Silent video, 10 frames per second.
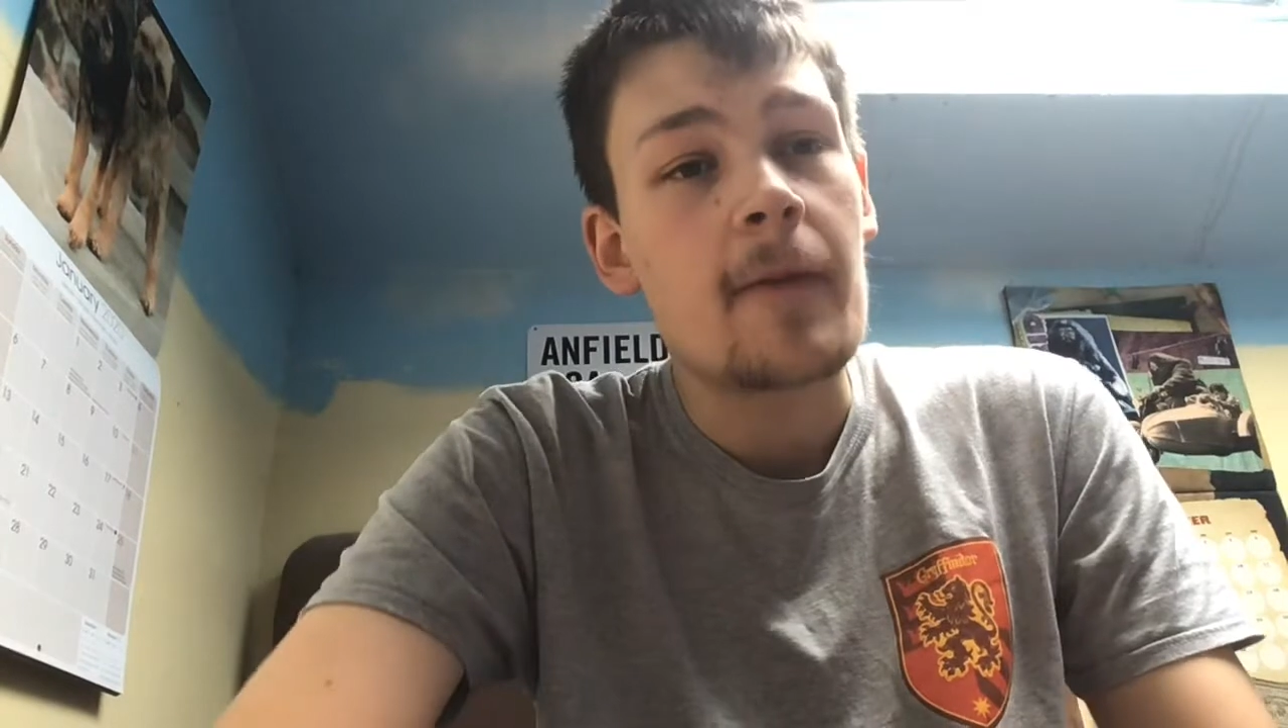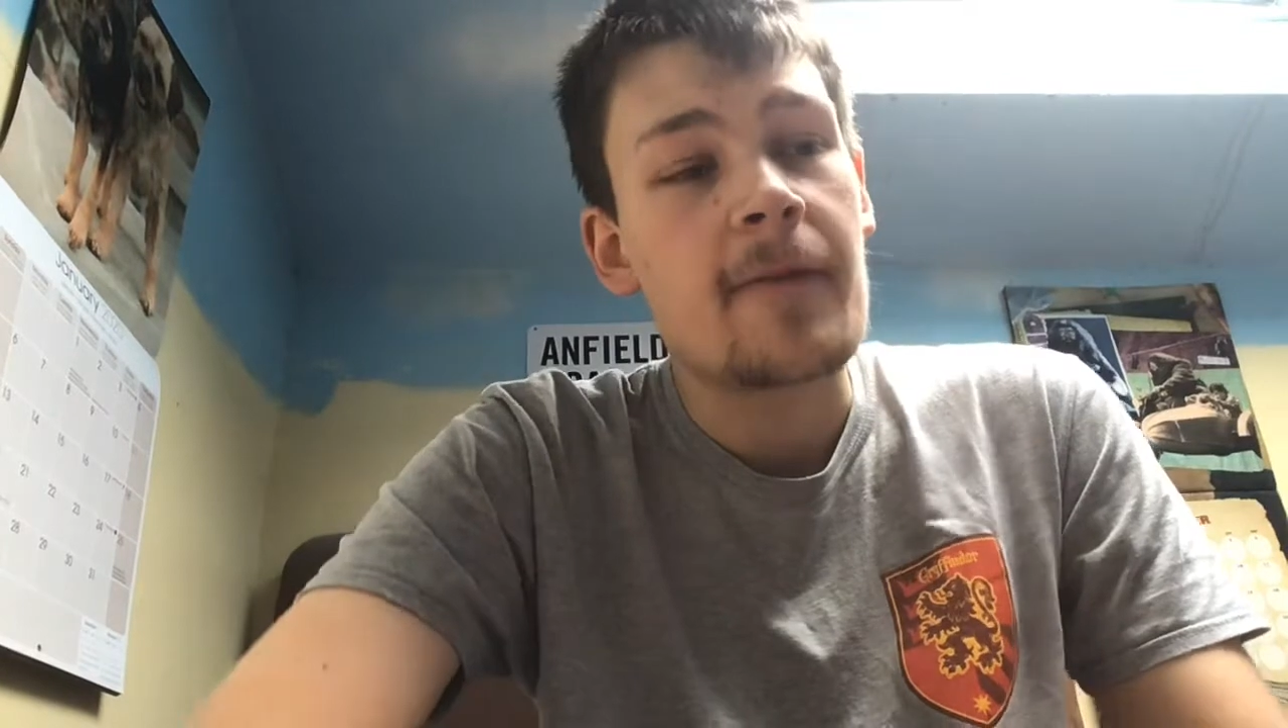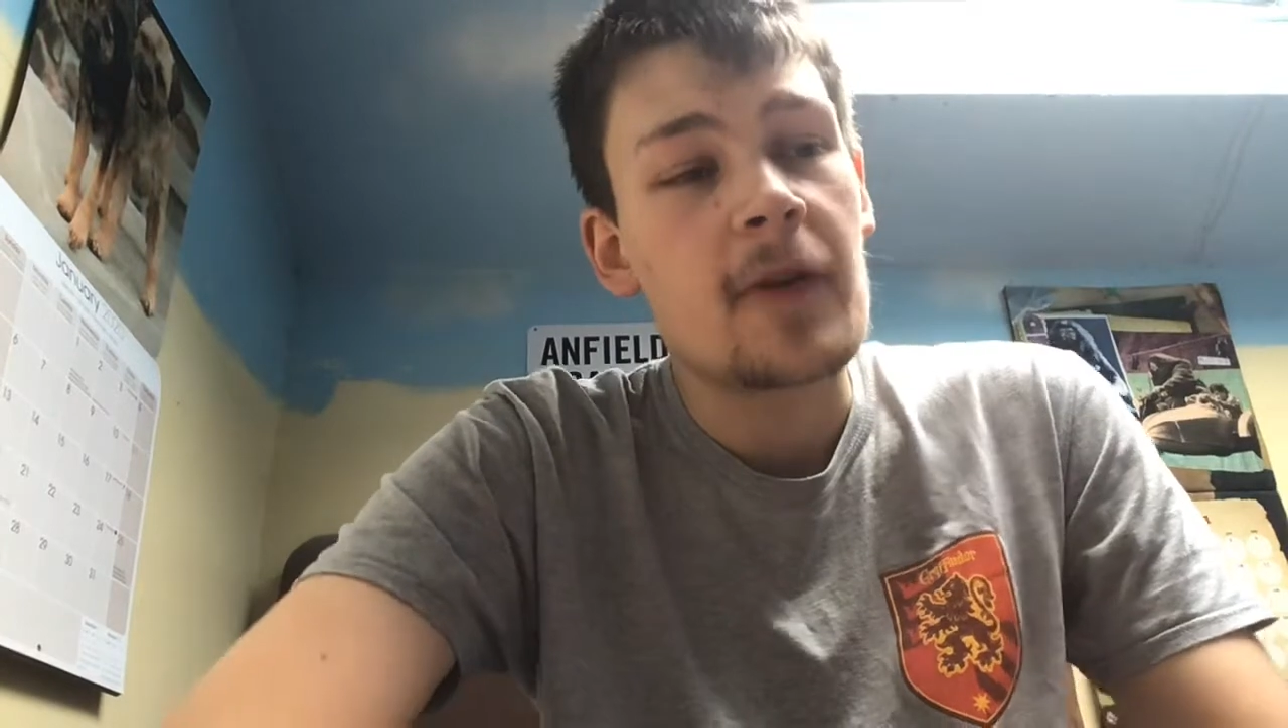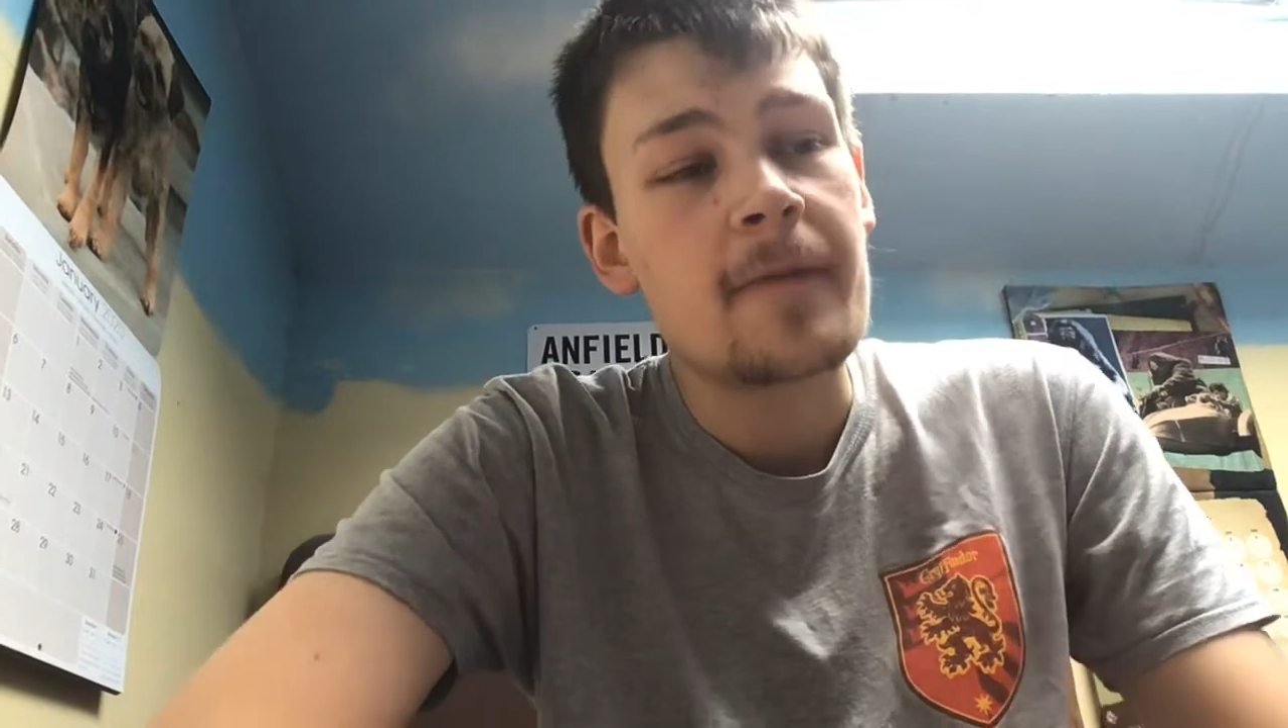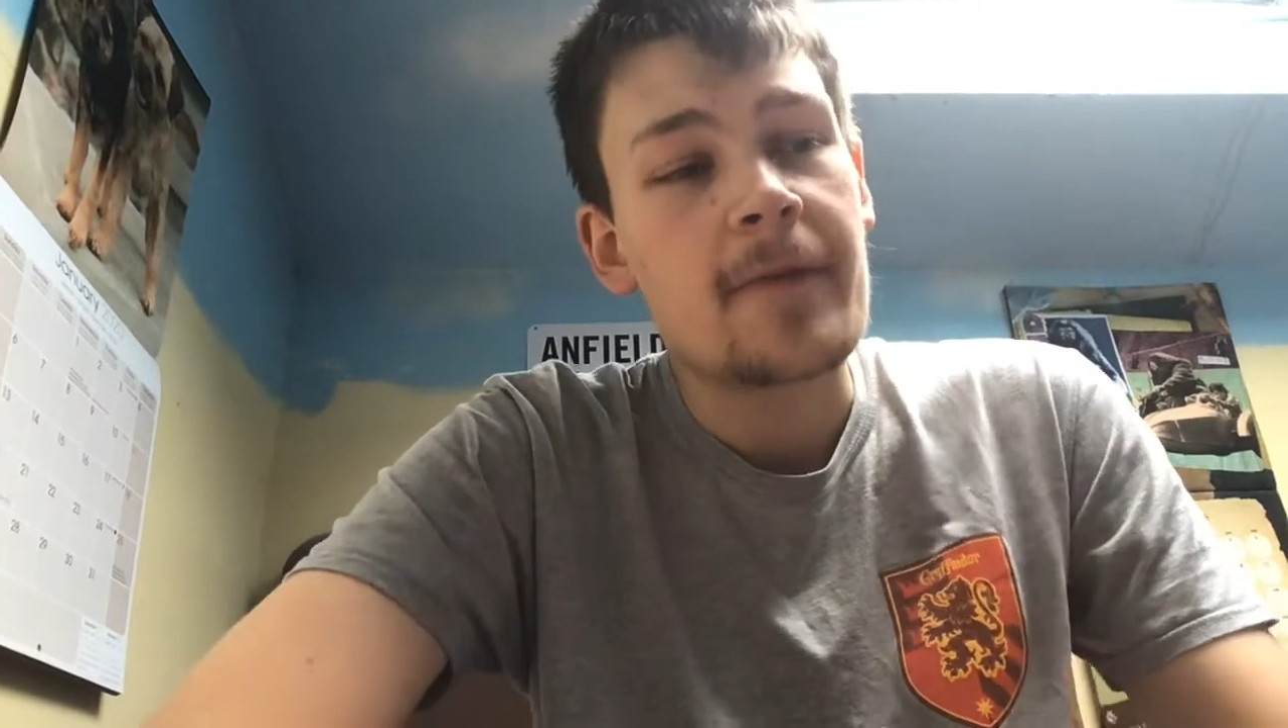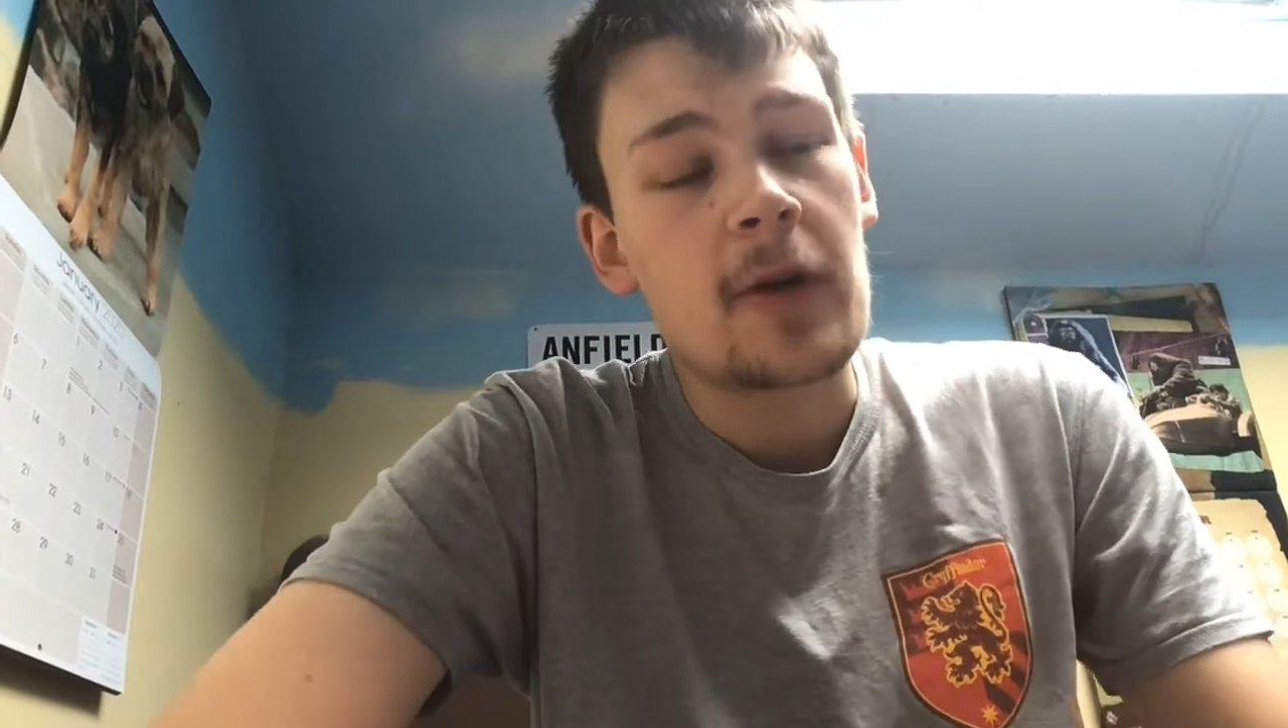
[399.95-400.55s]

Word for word: up front